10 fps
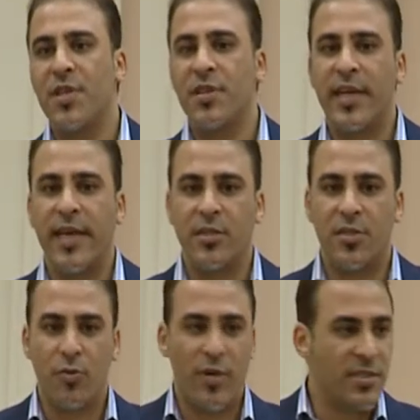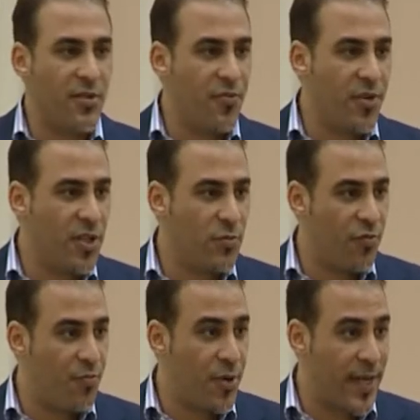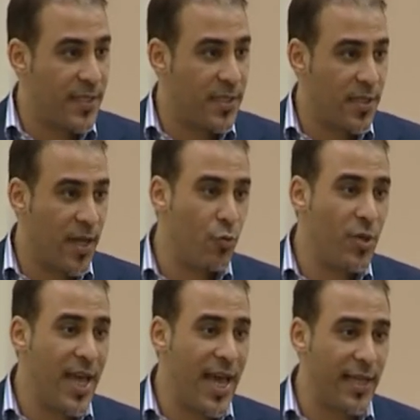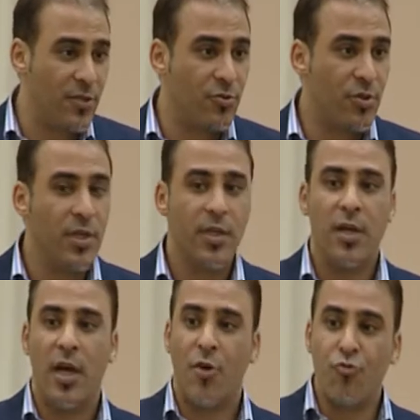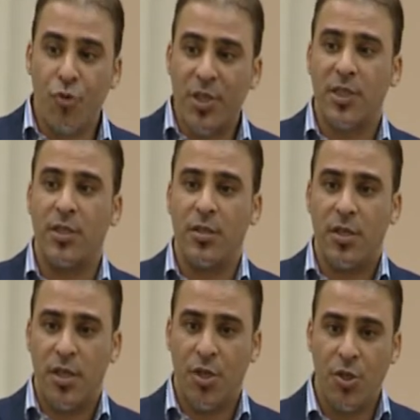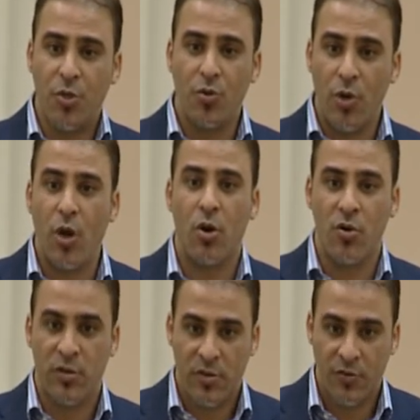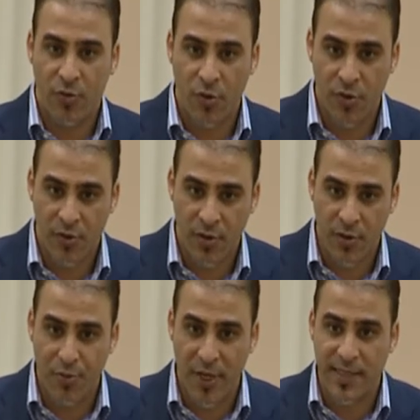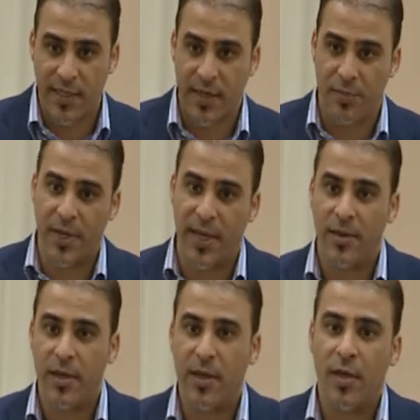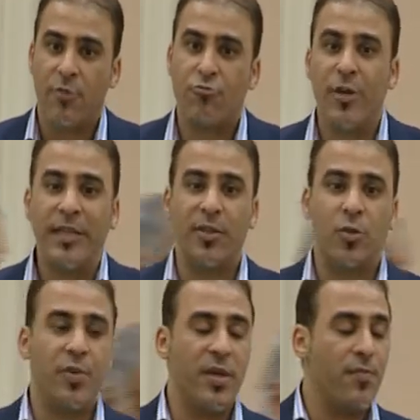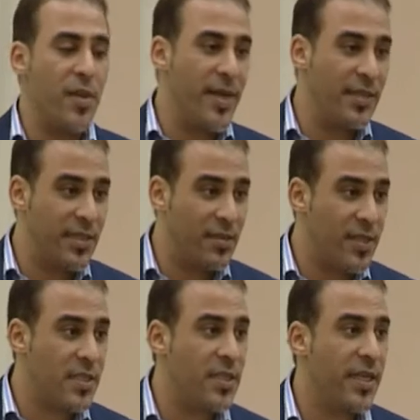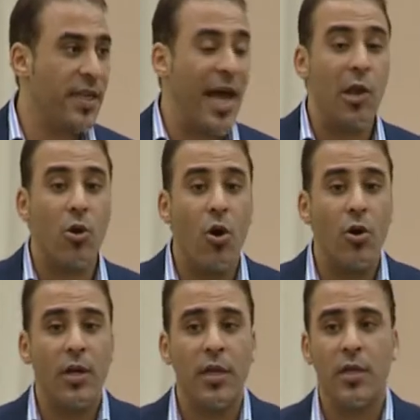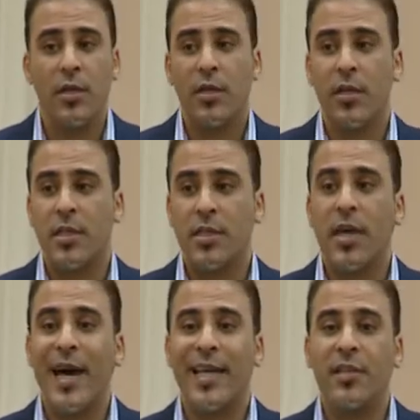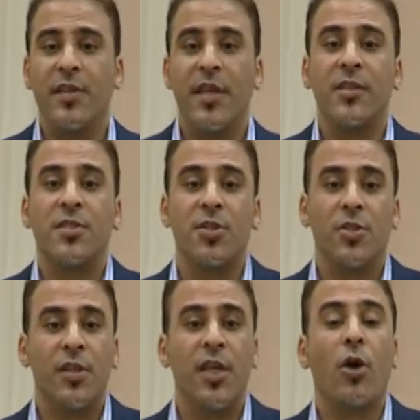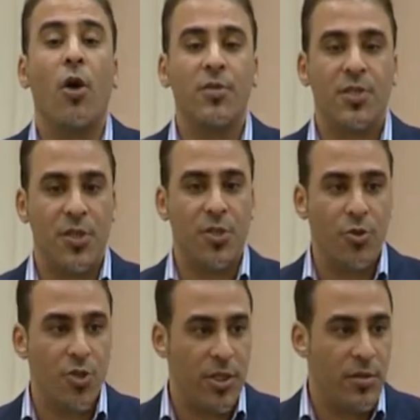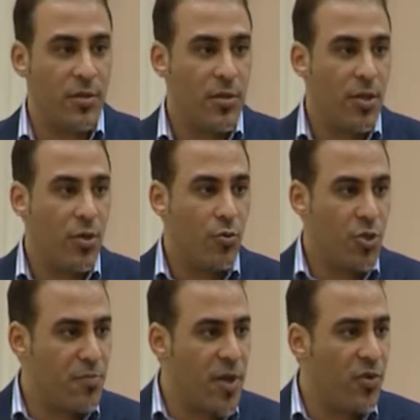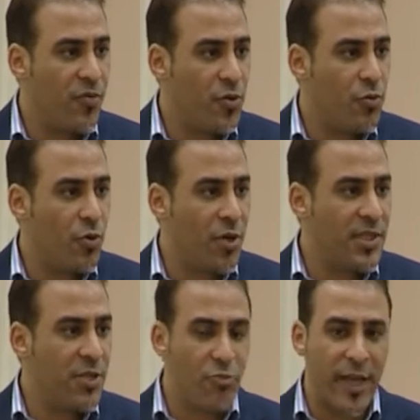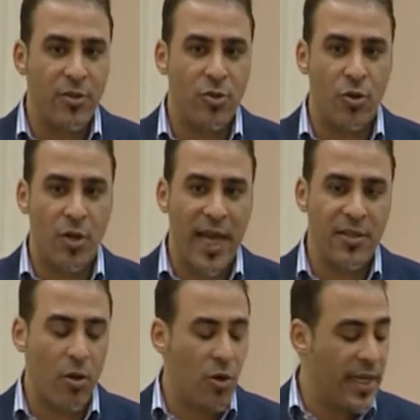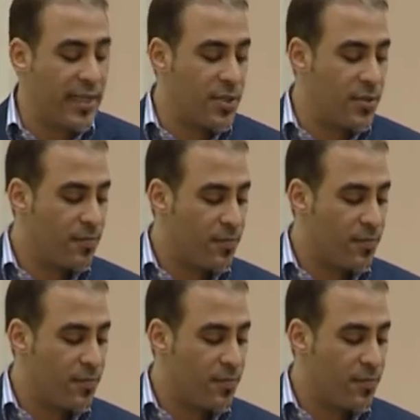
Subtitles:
the country was the freedom of press, and we had a written new law for the press in Libya ready to be implemented this year alongside the constitution, which many of you already read or had a look at.